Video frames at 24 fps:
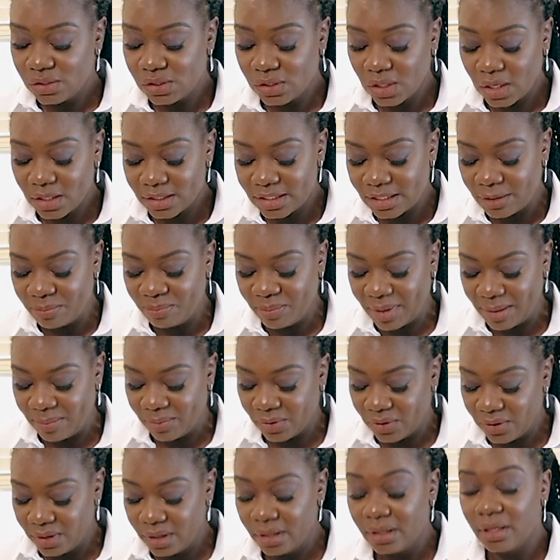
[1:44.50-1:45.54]
salt and
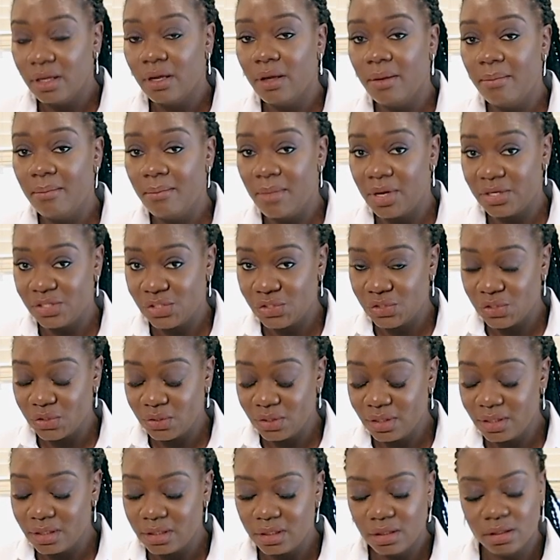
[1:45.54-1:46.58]
pepper,
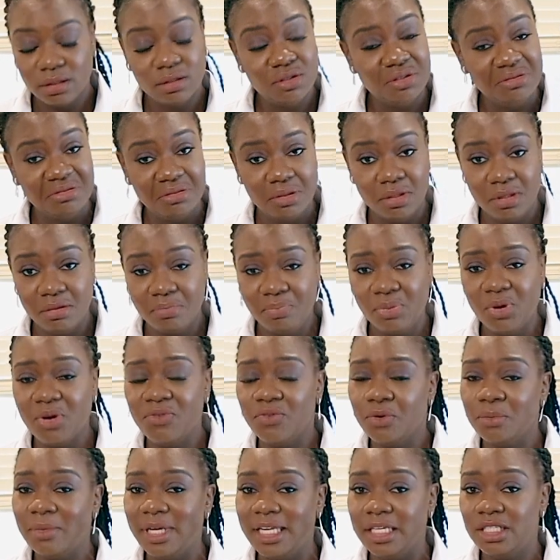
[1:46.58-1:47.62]
mustard,
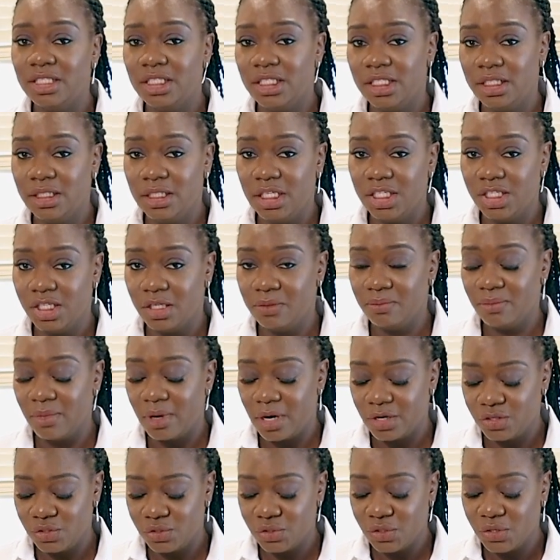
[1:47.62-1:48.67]
preferably Dijon
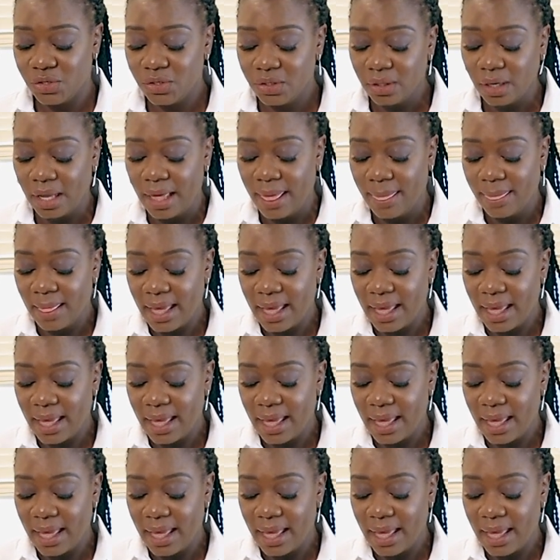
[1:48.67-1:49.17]
mustard,